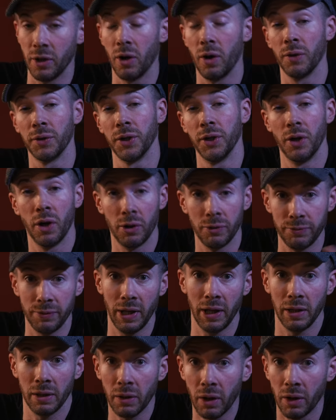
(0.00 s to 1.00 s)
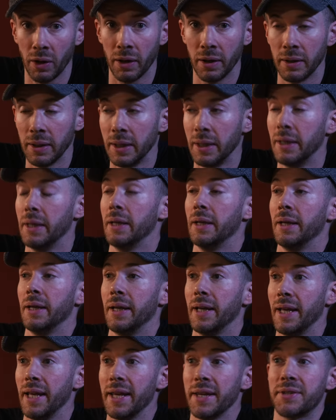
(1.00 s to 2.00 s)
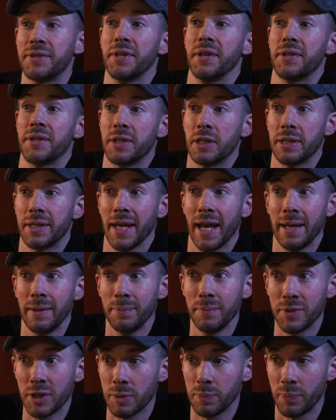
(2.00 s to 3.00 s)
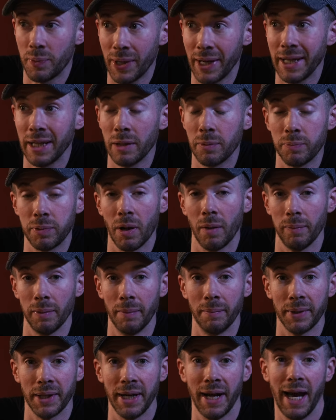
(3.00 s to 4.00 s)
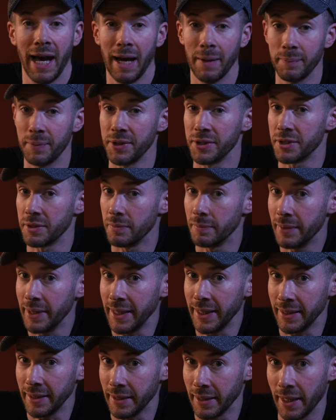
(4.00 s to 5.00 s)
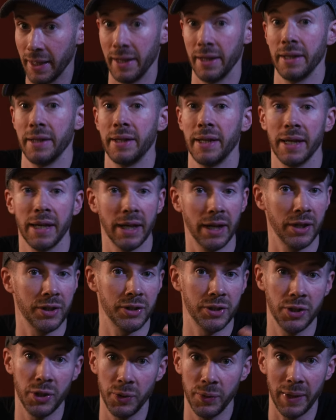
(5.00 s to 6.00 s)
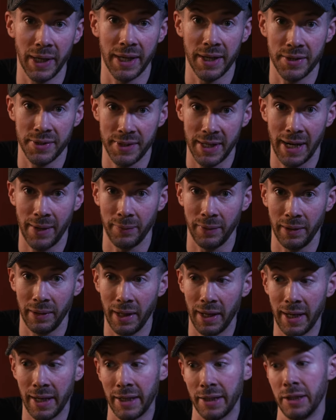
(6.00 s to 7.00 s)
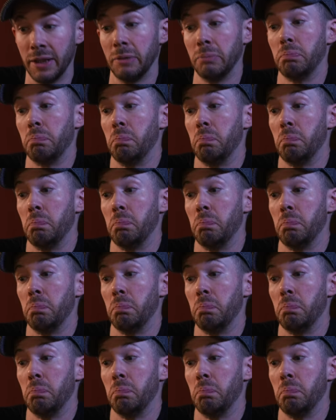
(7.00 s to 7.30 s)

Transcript: it on and off a lot is this same spring problem going to happen to me in a year, two years down the line?